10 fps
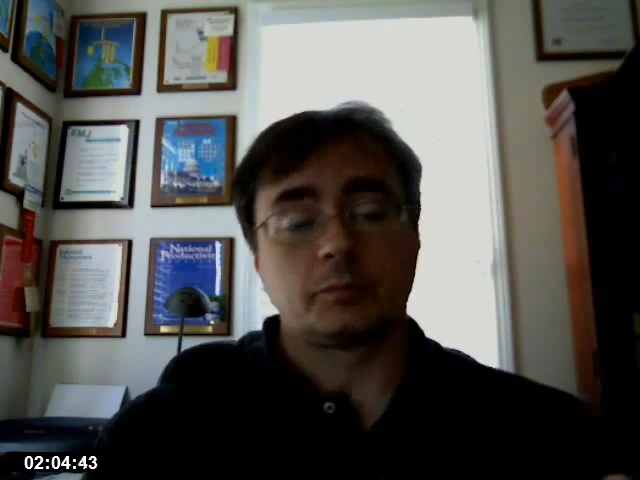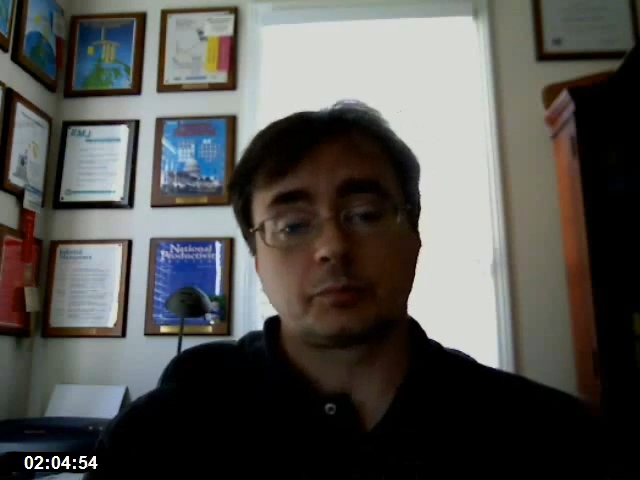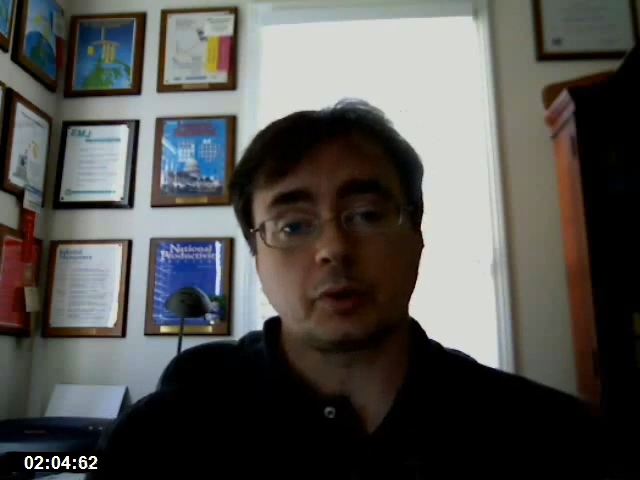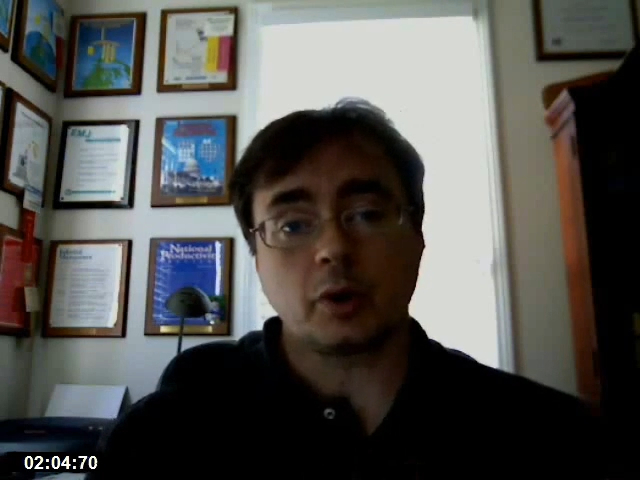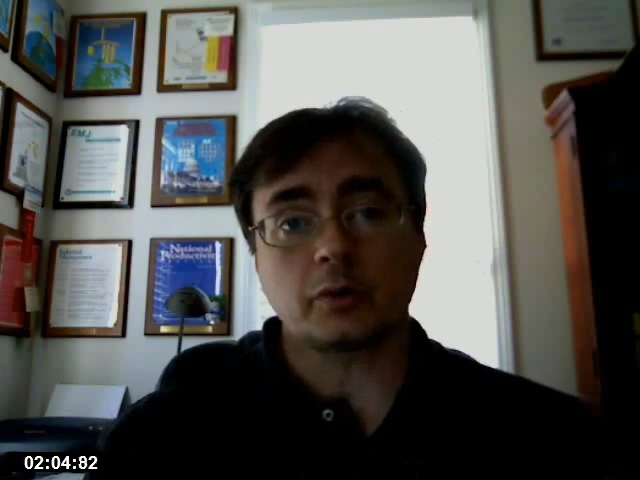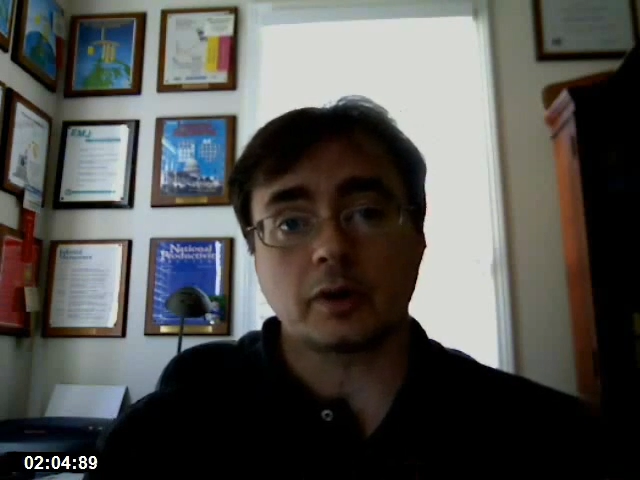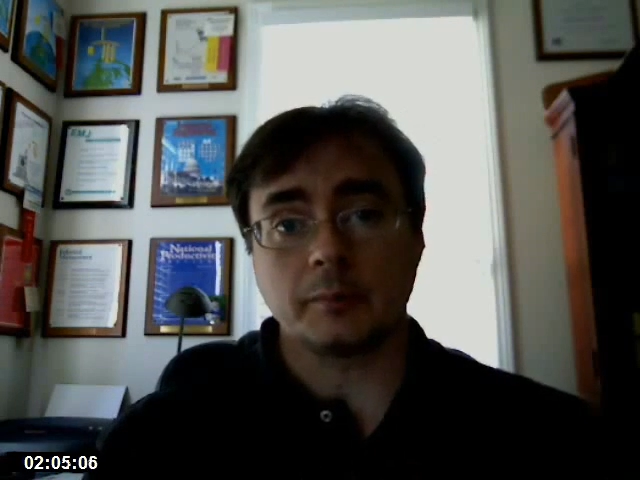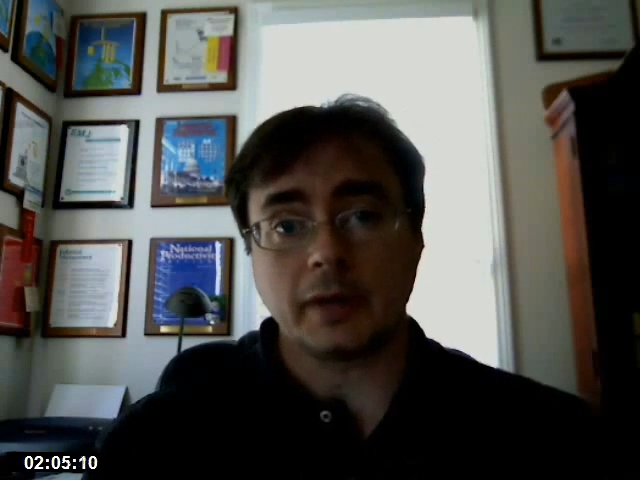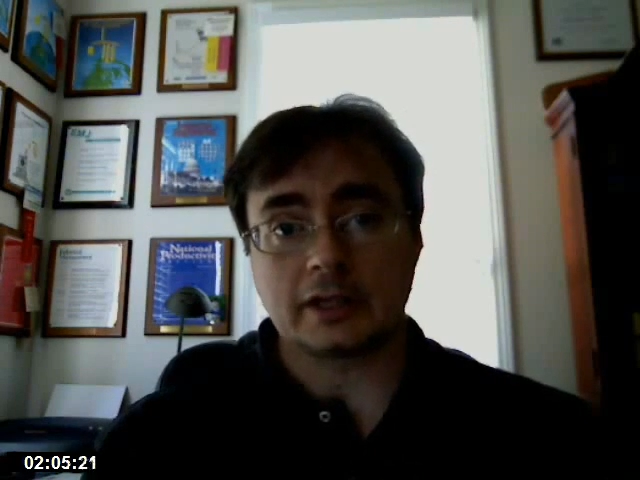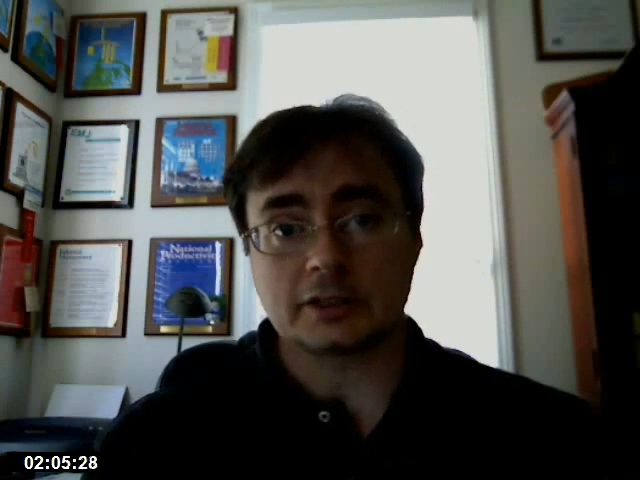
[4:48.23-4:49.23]

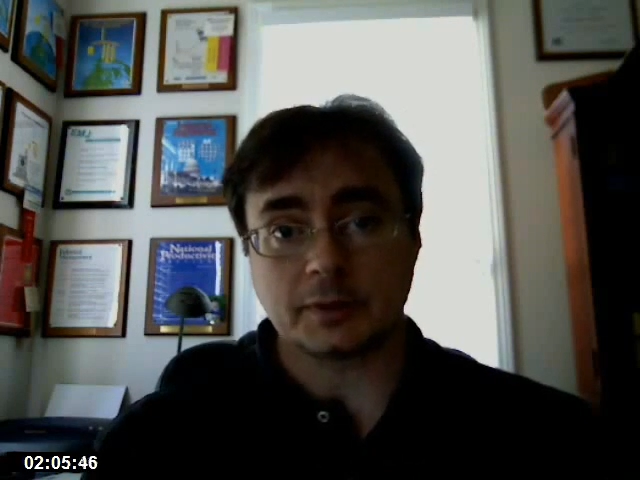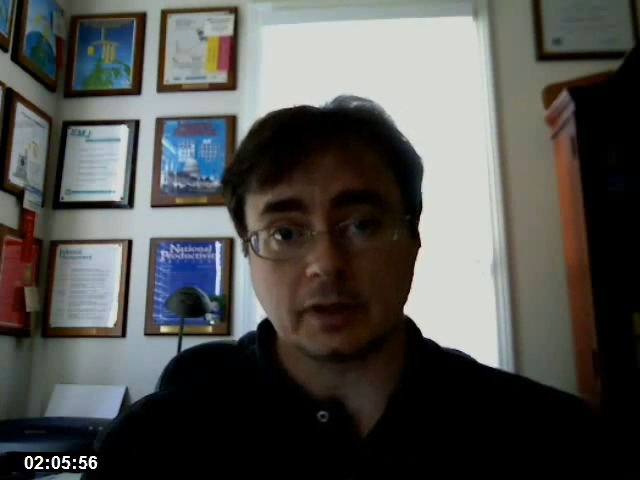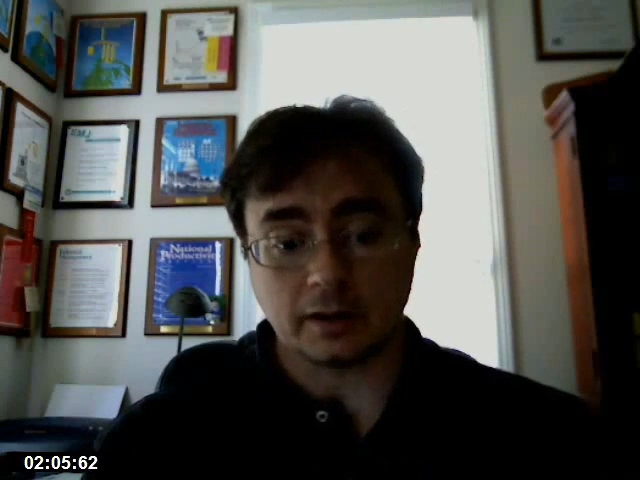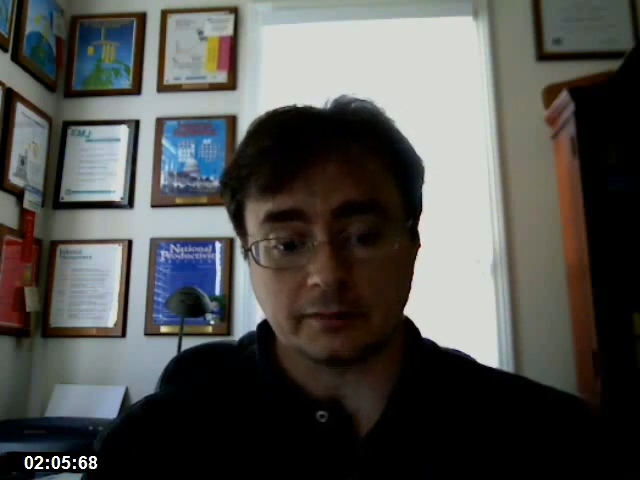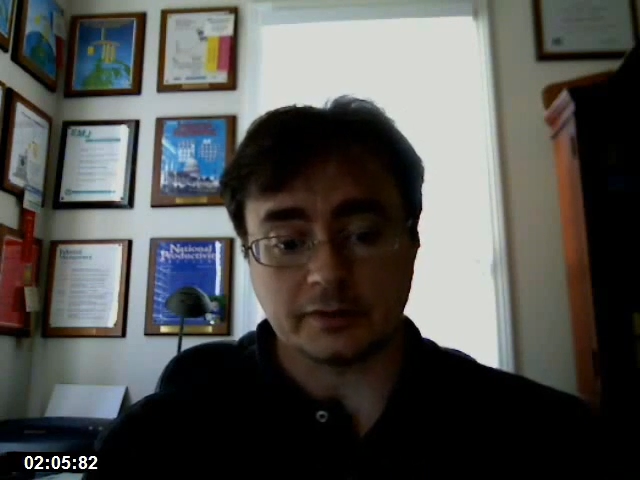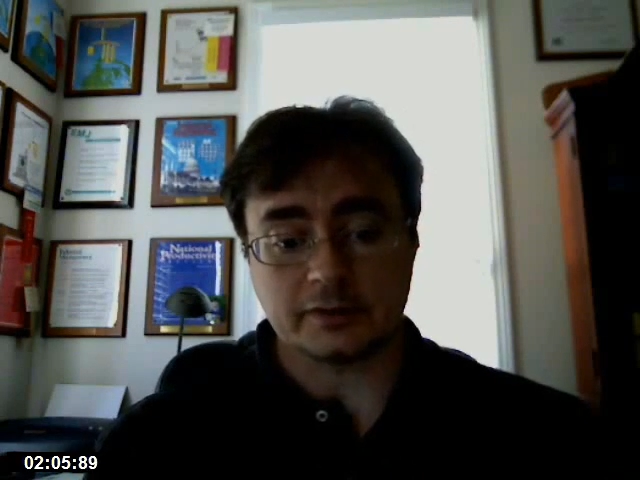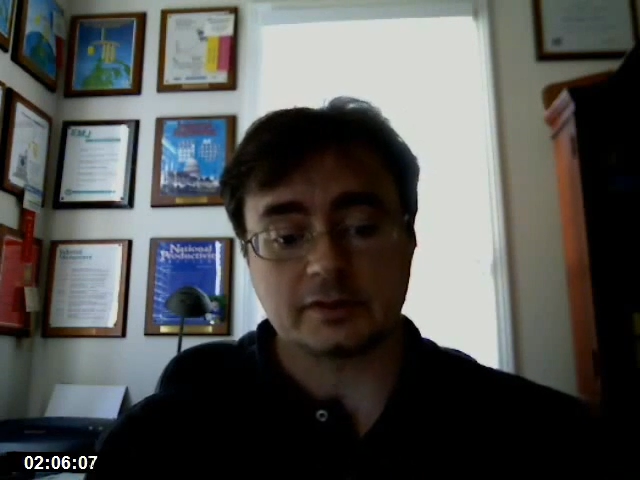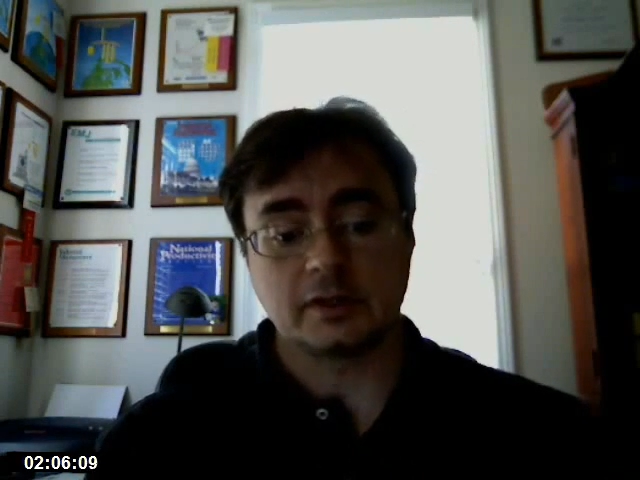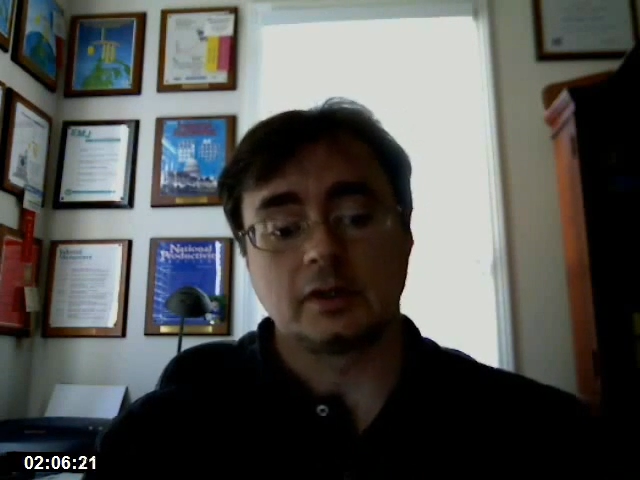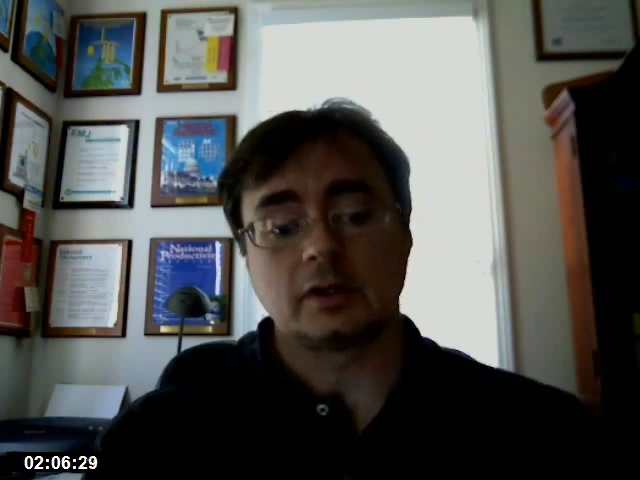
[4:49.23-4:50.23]
Program Management Office,